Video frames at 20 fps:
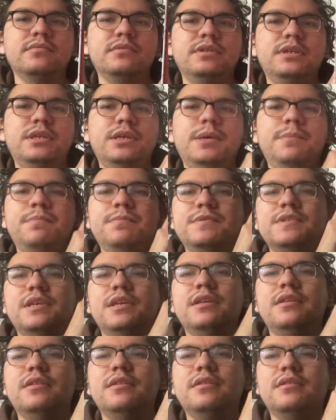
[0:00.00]
keeps
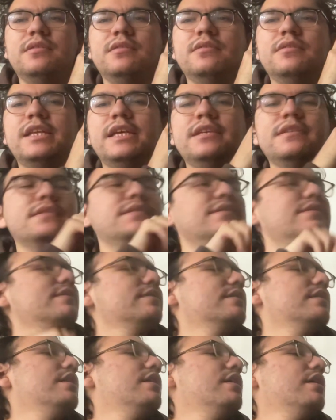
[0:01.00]
it nice.
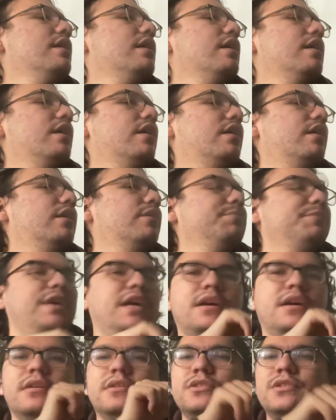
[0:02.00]

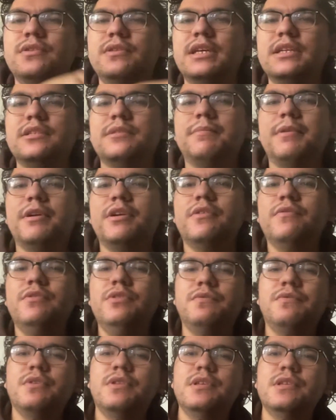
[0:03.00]
Yeah, so that's my review
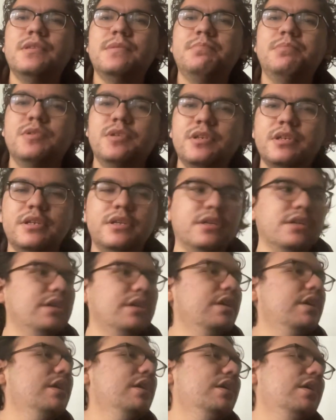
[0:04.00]
for this book.
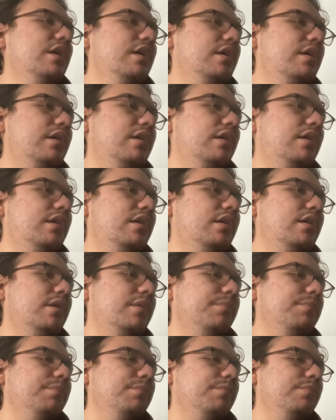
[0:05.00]

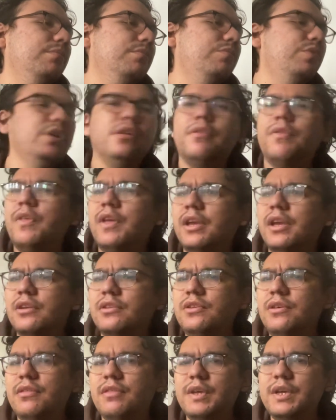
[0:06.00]
What do you think? Do
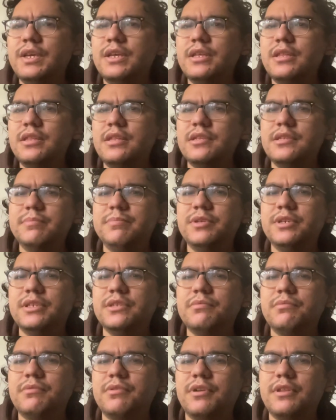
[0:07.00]
you think this book is
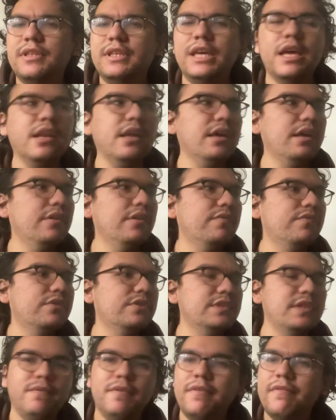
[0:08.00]
worth getting for
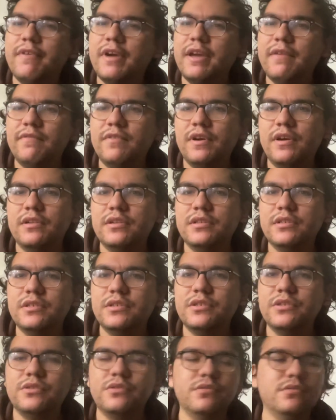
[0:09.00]

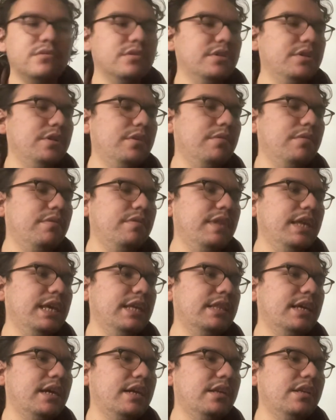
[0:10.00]
$75, or do you think
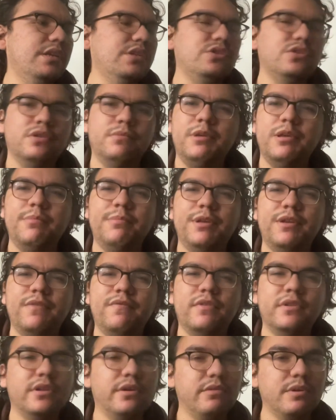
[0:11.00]
that it should be a bit of a
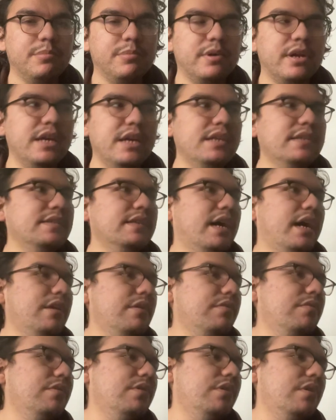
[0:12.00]
lower price? I
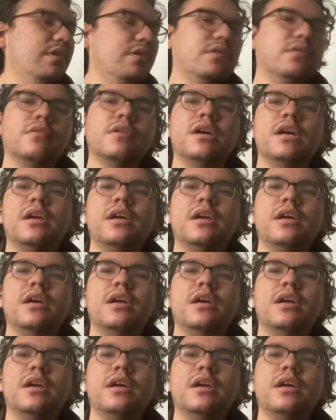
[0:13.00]
don't know.